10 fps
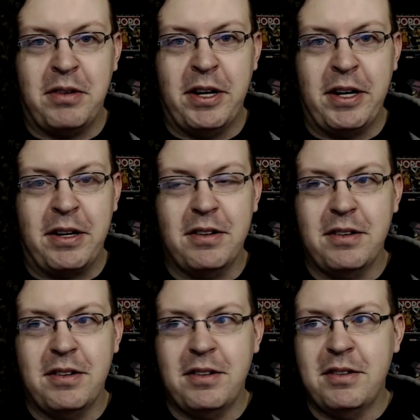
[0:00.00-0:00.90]
Like,
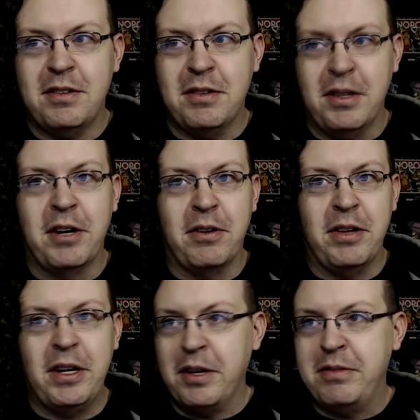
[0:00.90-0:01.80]

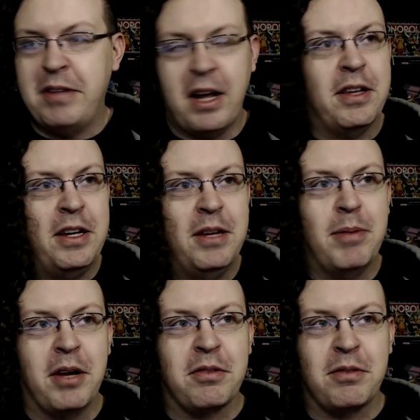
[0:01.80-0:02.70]
literally daily
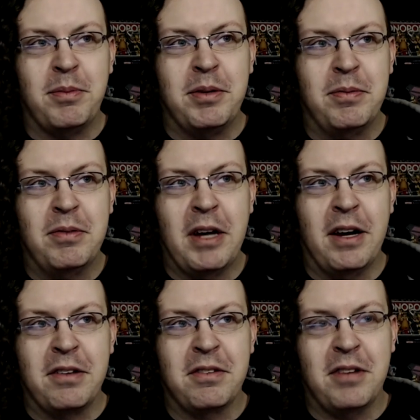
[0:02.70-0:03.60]
emails from these
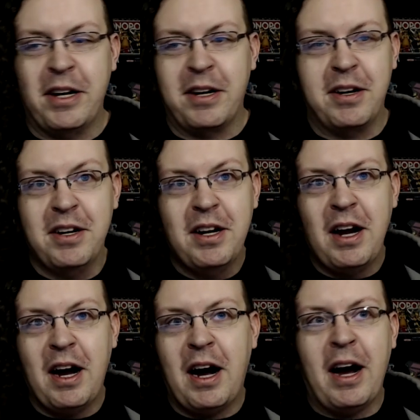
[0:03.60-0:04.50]
guys. Like,
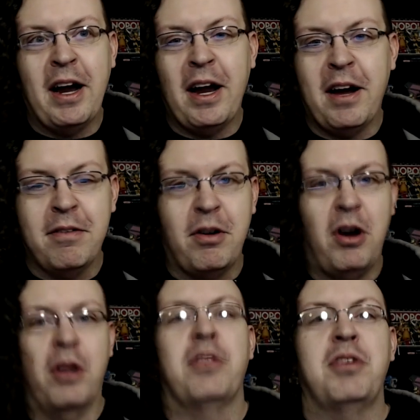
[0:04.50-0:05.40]
I have
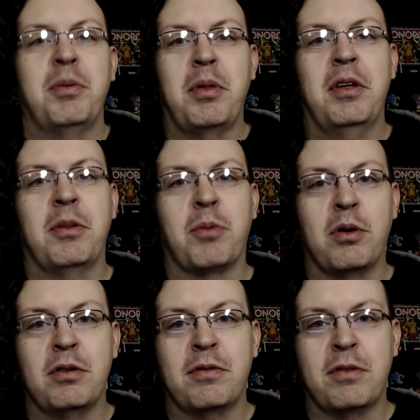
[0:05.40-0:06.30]
all the sympathy in the
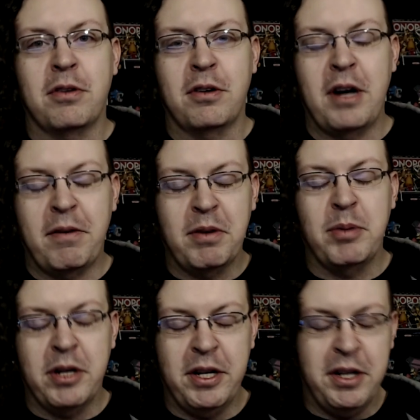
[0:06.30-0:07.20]
world for
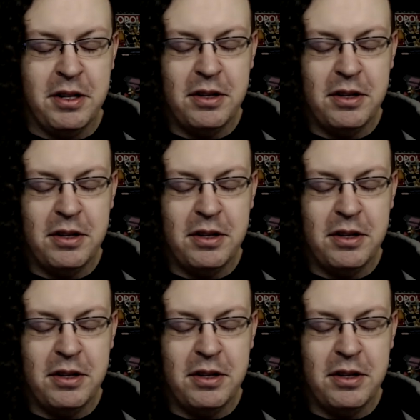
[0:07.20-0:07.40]
everybody